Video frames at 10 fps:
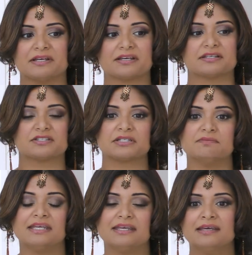because
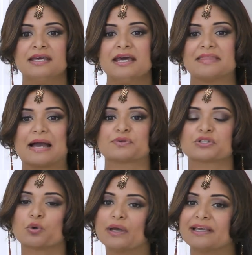to me that
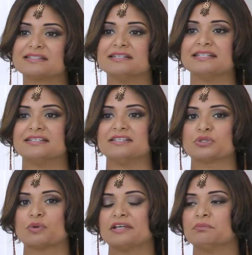was the quickest and
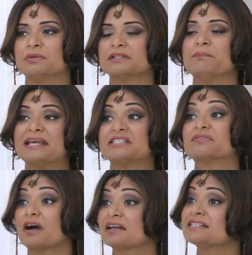easiest way to build a base
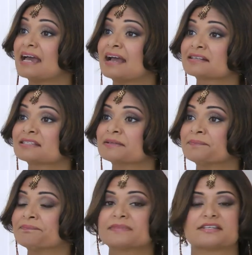of contacts,
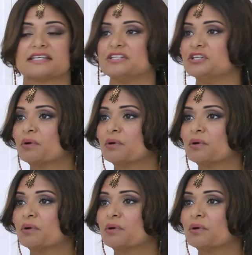because I didn't